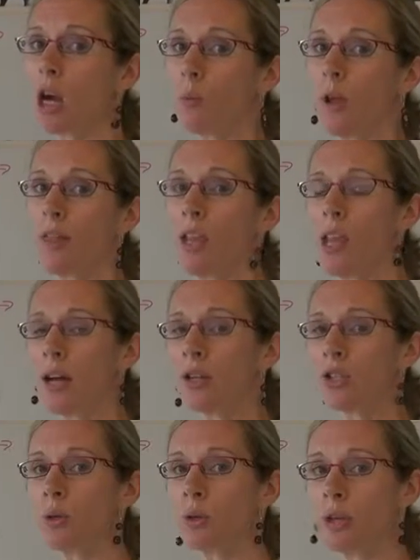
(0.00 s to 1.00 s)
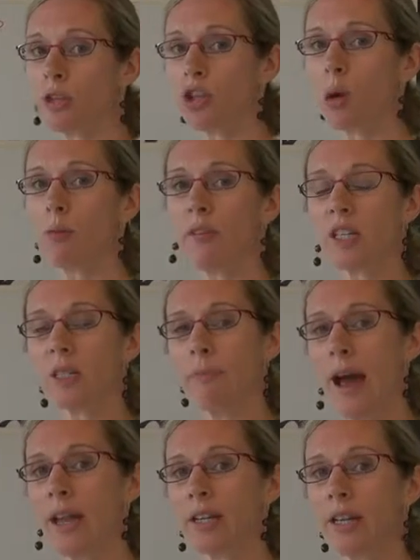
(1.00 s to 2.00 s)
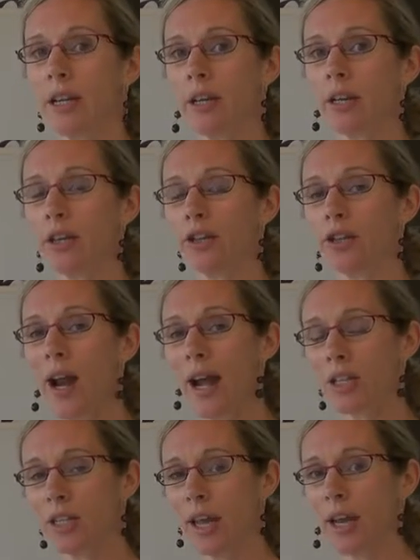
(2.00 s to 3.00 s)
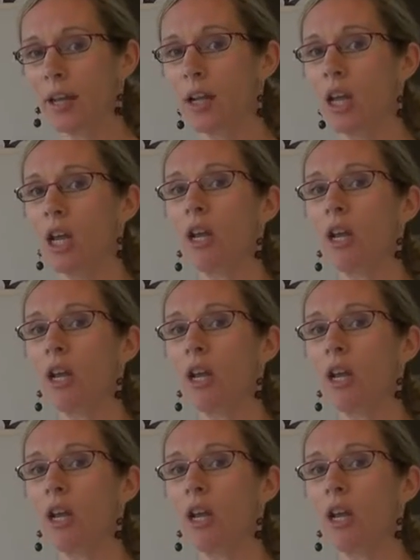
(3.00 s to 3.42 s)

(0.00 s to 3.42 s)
And when the lungs do a good job of expanding and contracting,